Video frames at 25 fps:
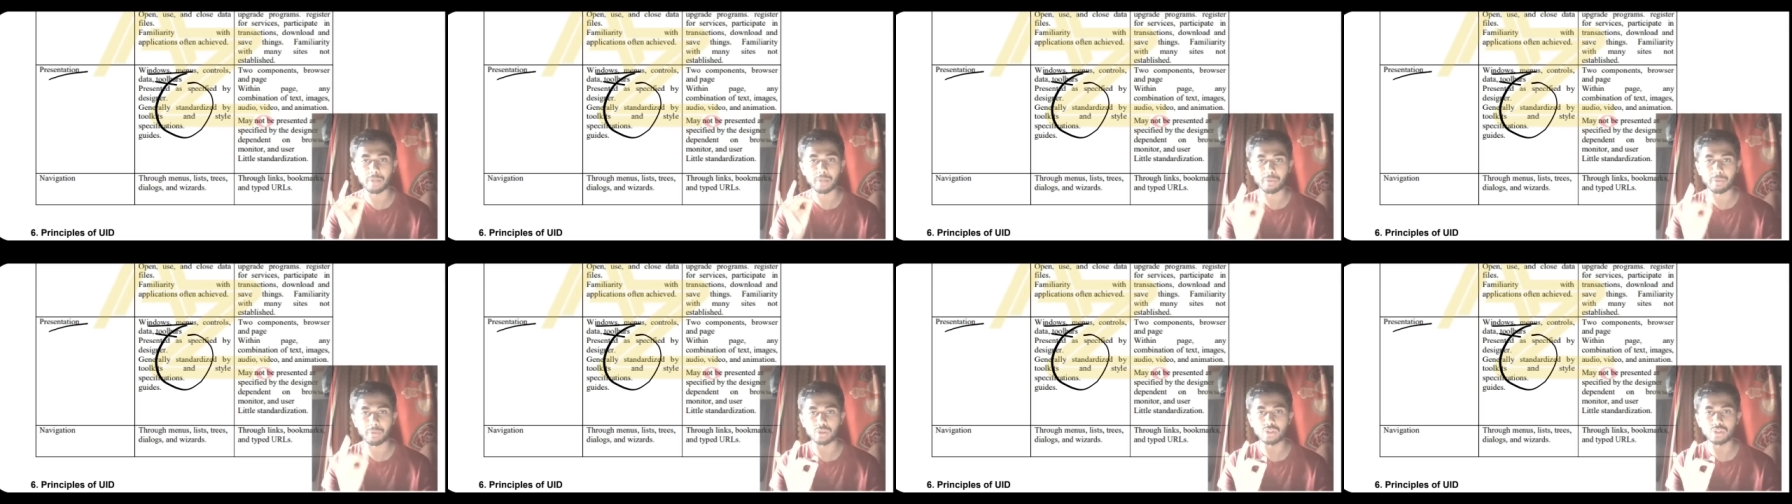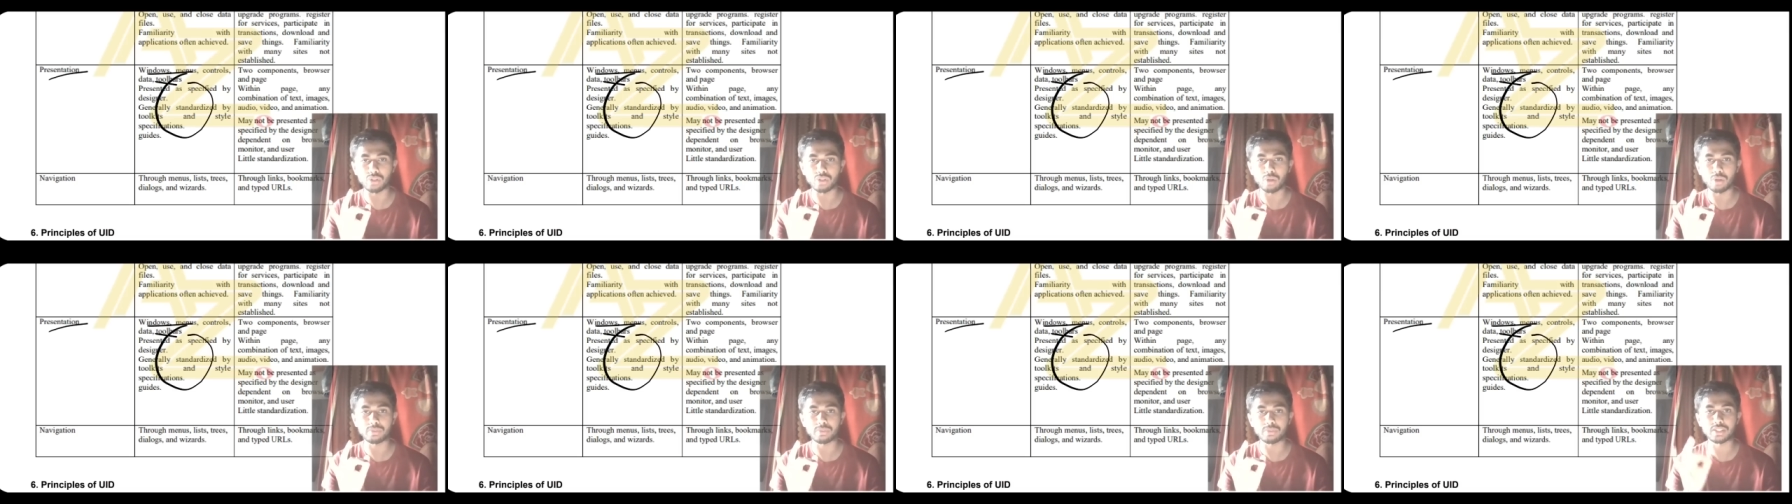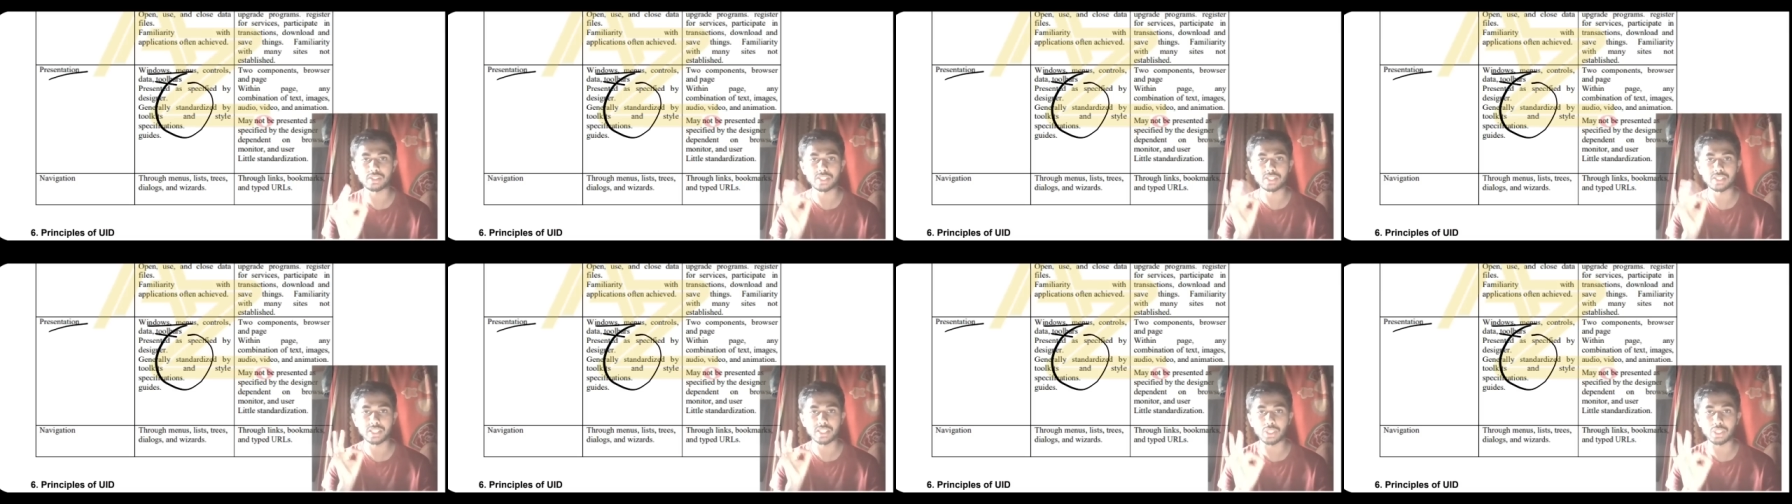browser
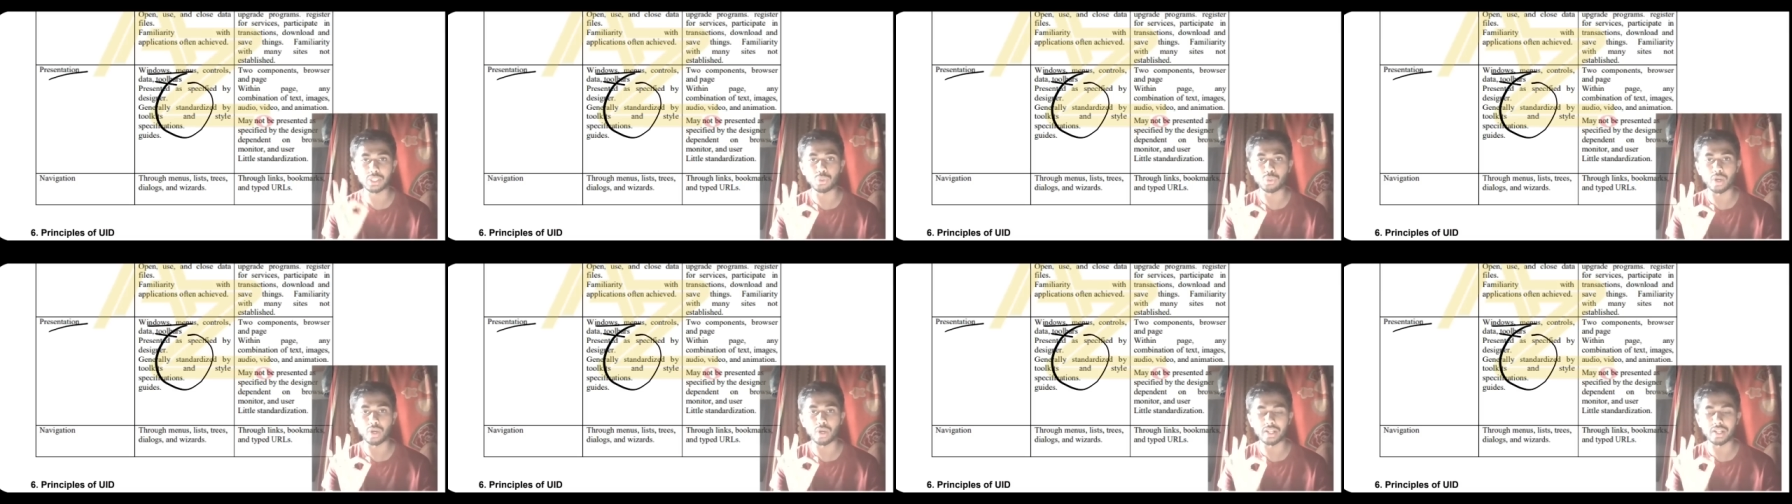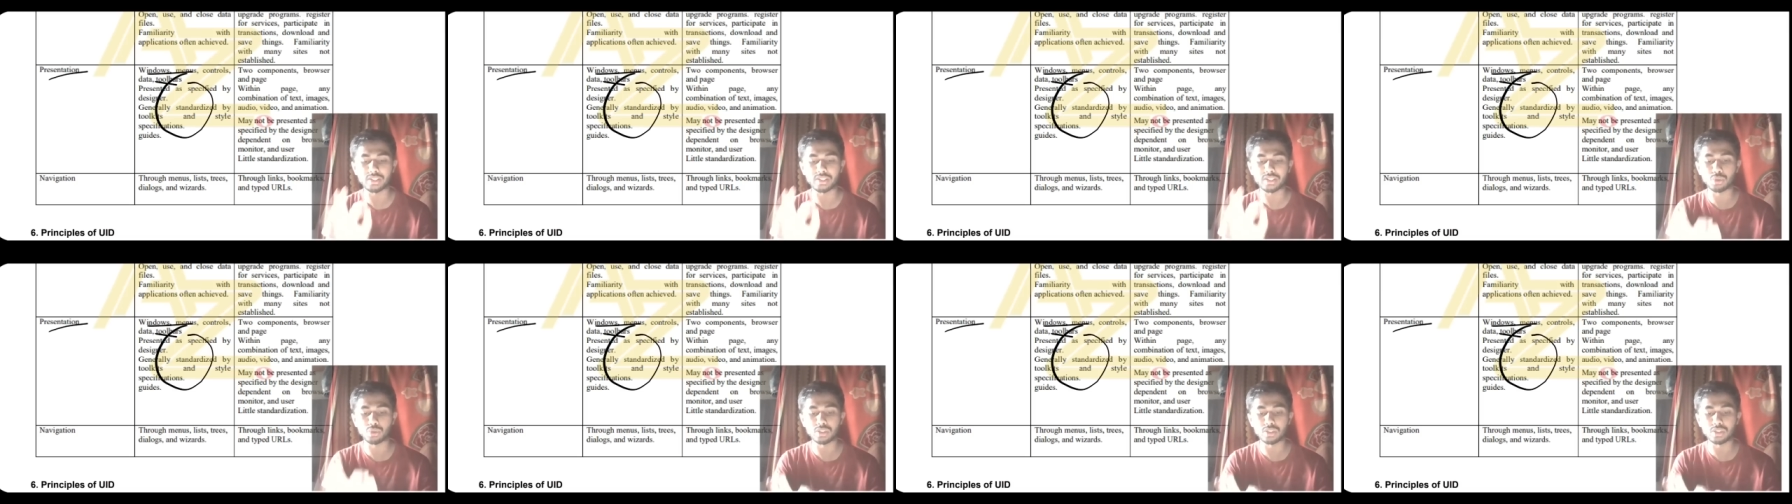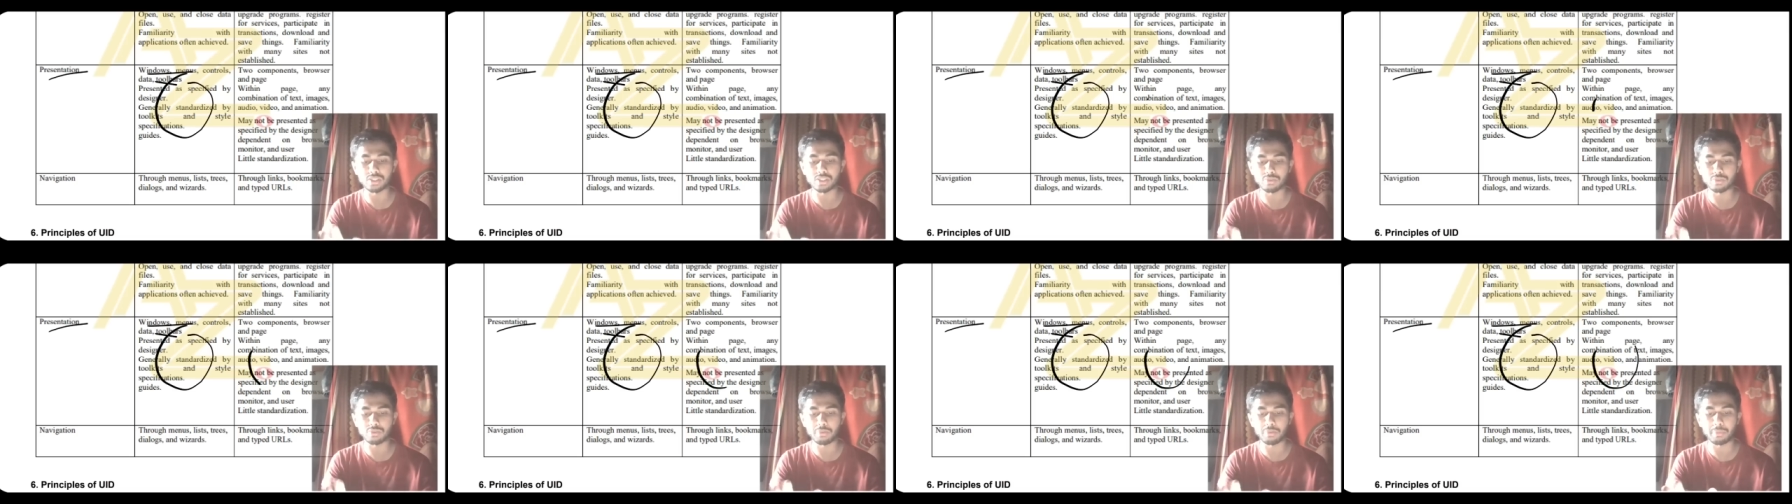options and the urls those
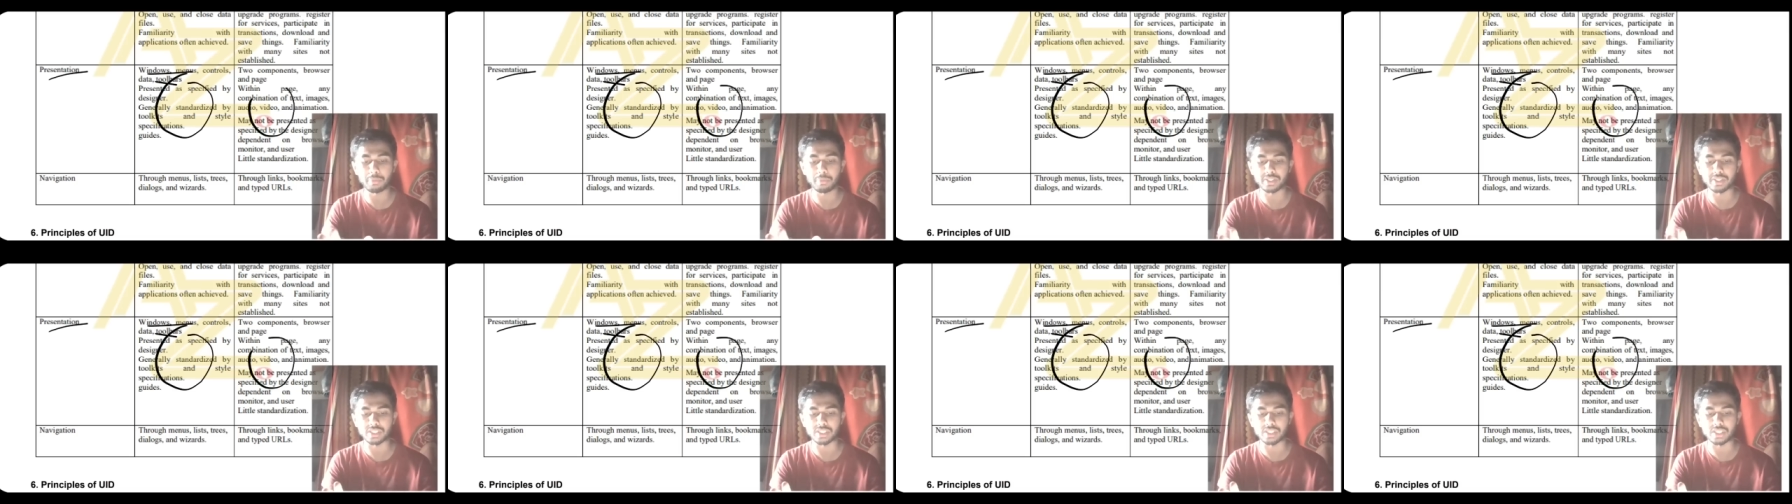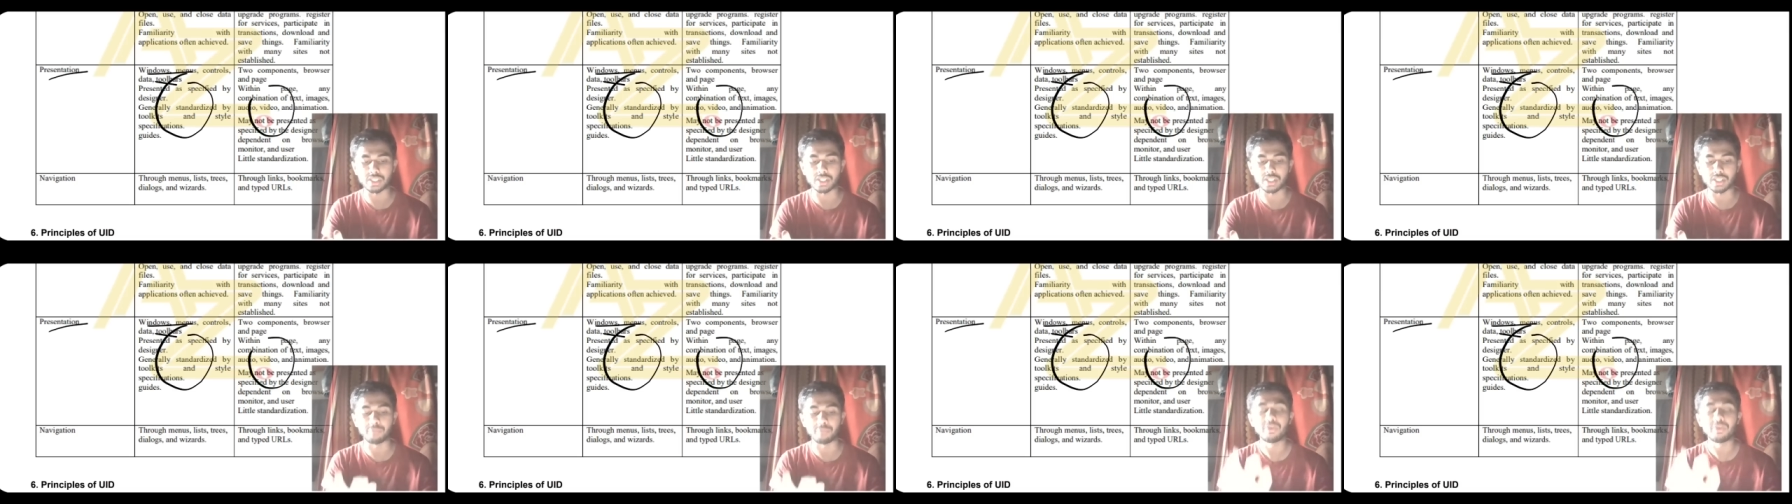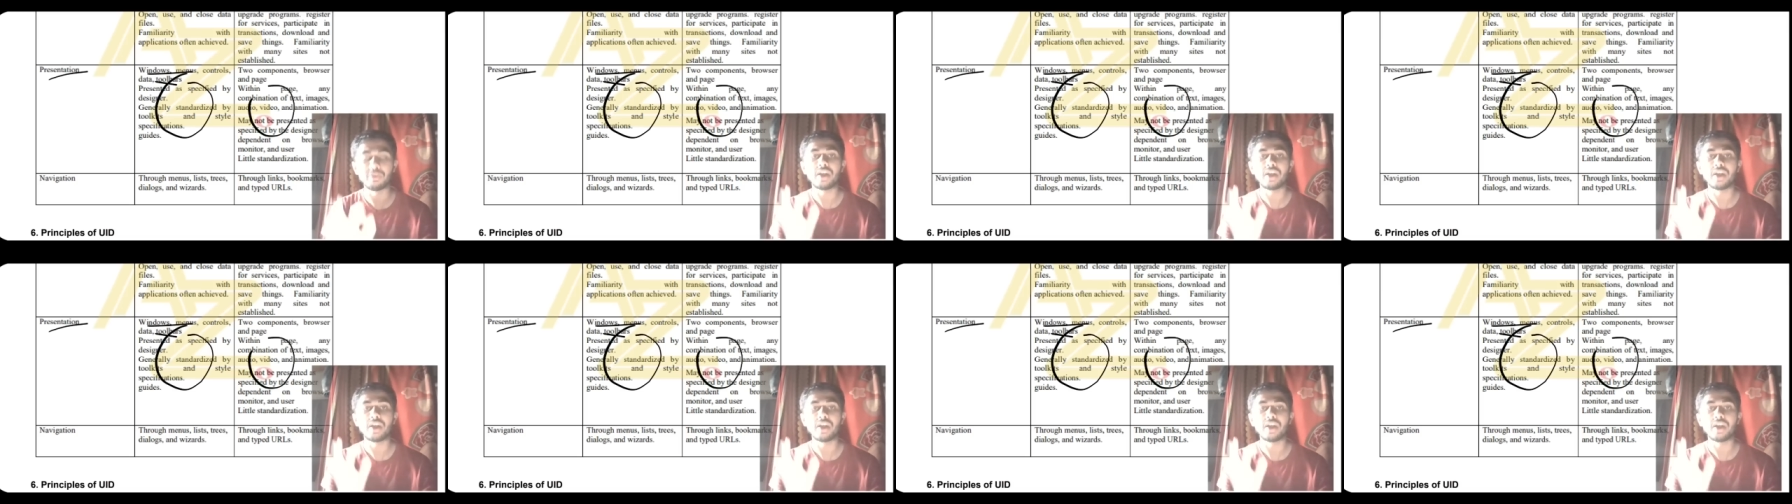things will be present here